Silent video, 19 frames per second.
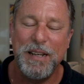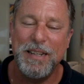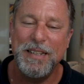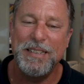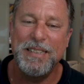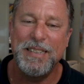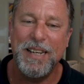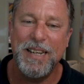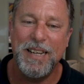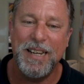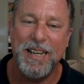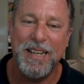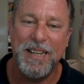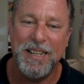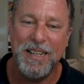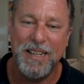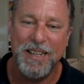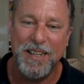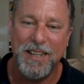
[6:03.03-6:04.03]
please
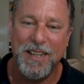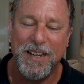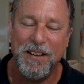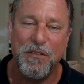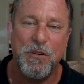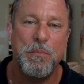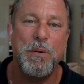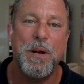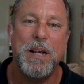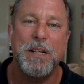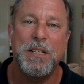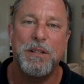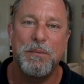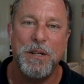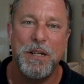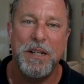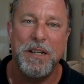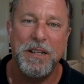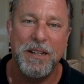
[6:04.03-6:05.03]
uh, give it back
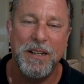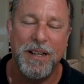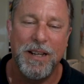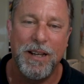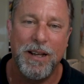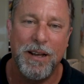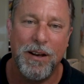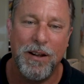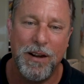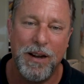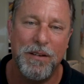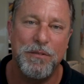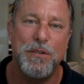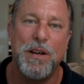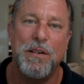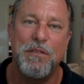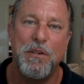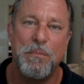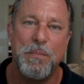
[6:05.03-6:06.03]
to me. I'd
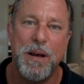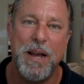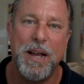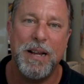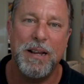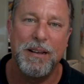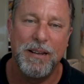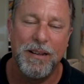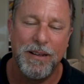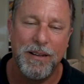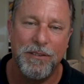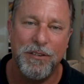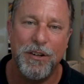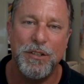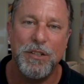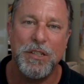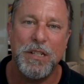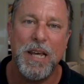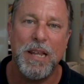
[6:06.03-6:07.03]
love to have it back.
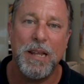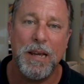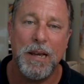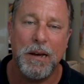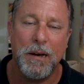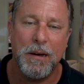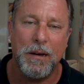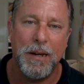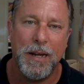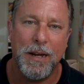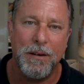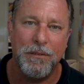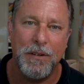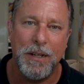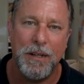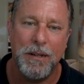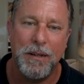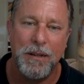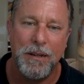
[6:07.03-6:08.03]
If I can just get the card out
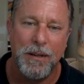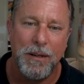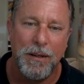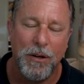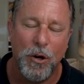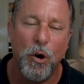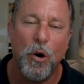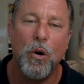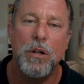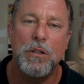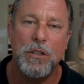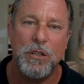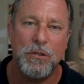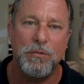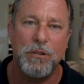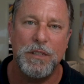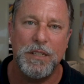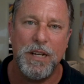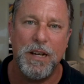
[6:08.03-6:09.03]
of it, or
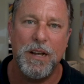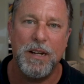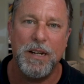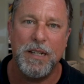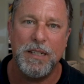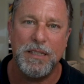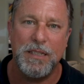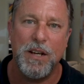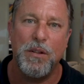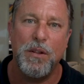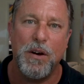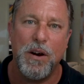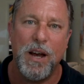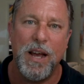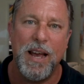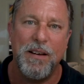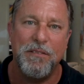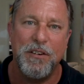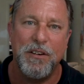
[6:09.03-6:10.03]
just return it so that
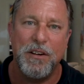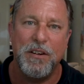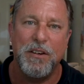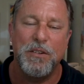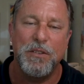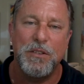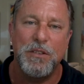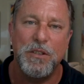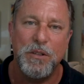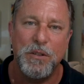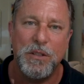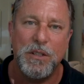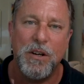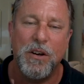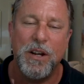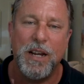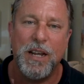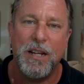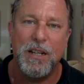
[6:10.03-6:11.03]
I haven't got to,
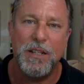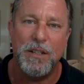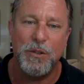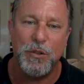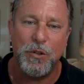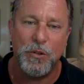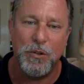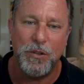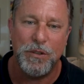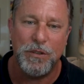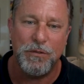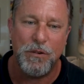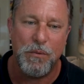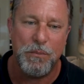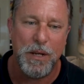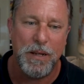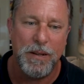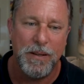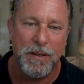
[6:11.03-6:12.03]
so I can get the insurance
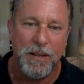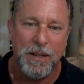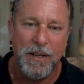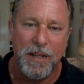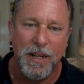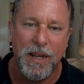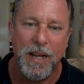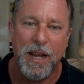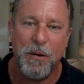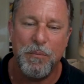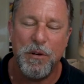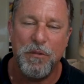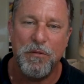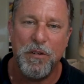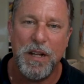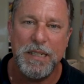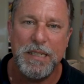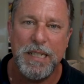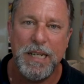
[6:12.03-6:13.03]
from it. That'd be
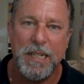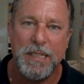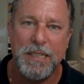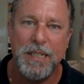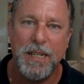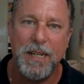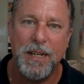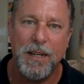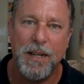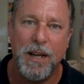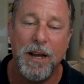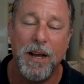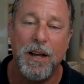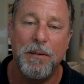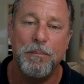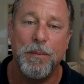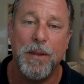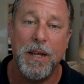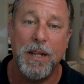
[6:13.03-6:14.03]
fantastic.
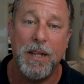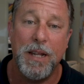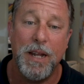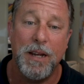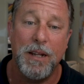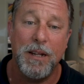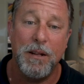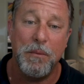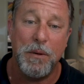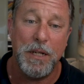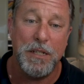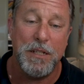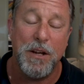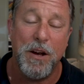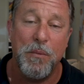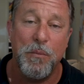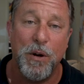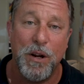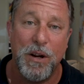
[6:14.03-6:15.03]
Um, and then in the
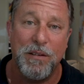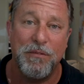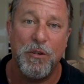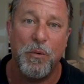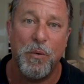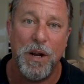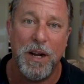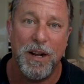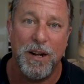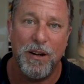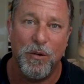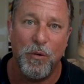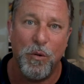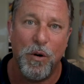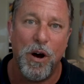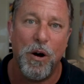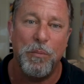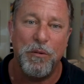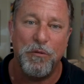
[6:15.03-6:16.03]
meantime, we're gonna have to wait a
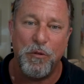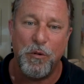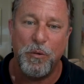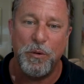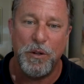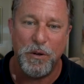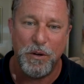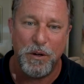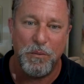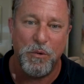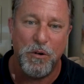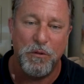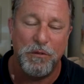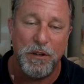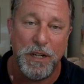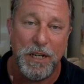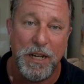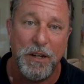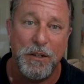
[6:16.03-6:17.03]
little while before we do any
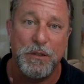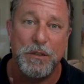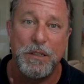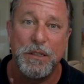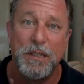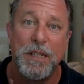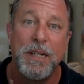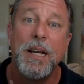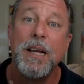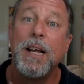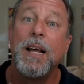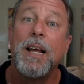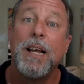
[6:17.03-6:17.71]
more videos,